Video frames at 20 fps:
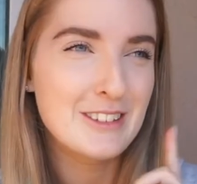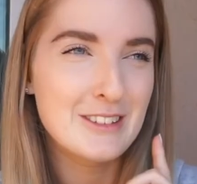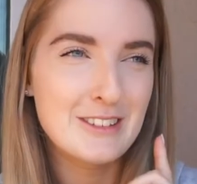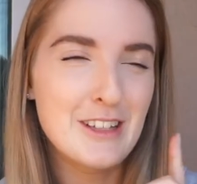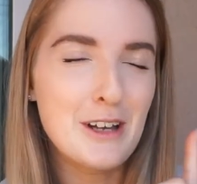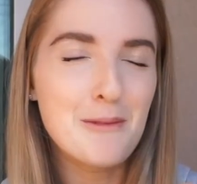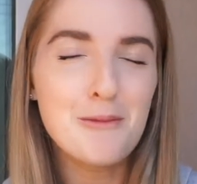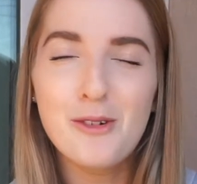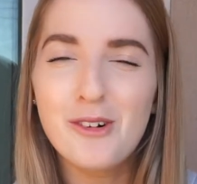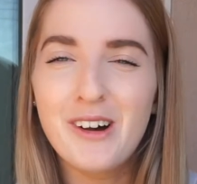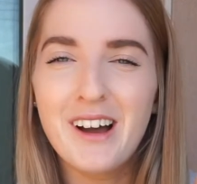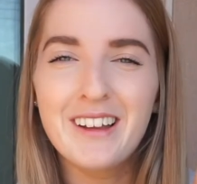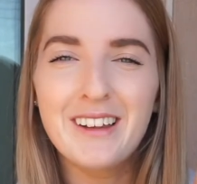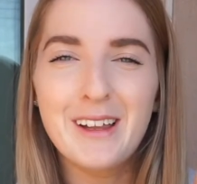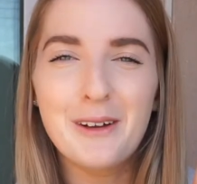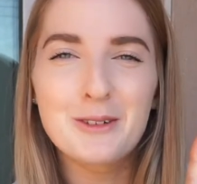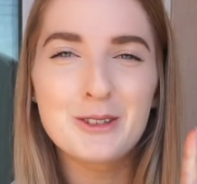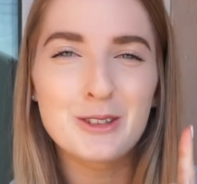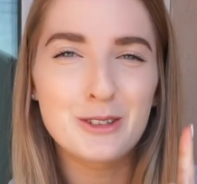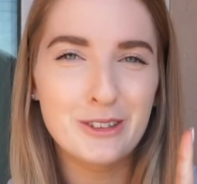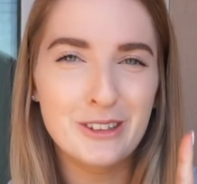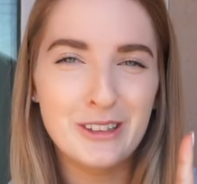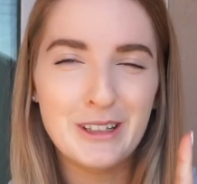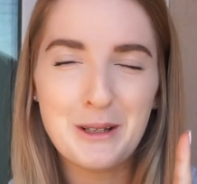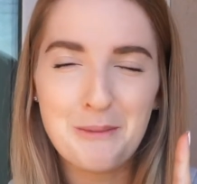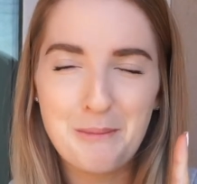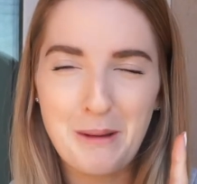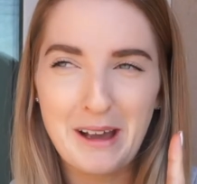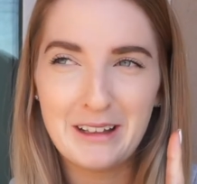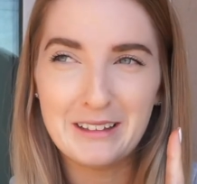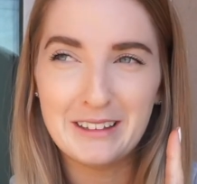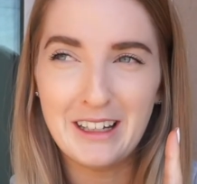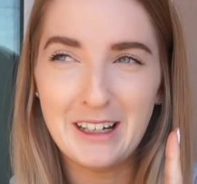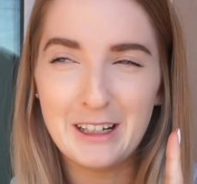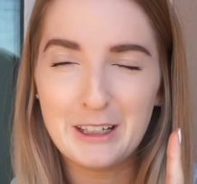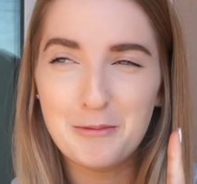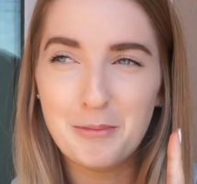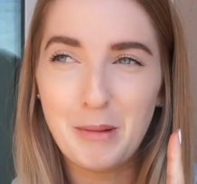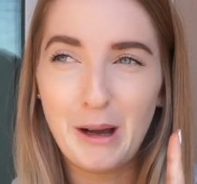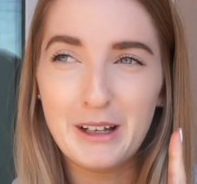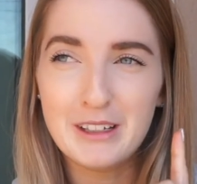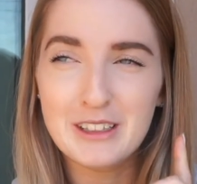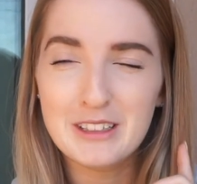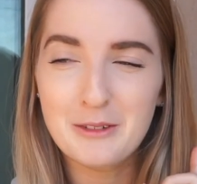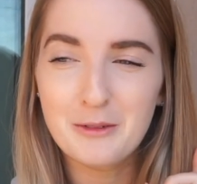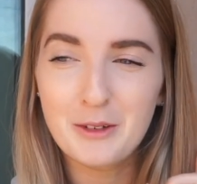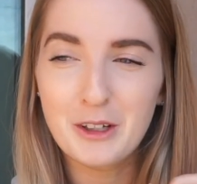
Number one, that was already bad luck, but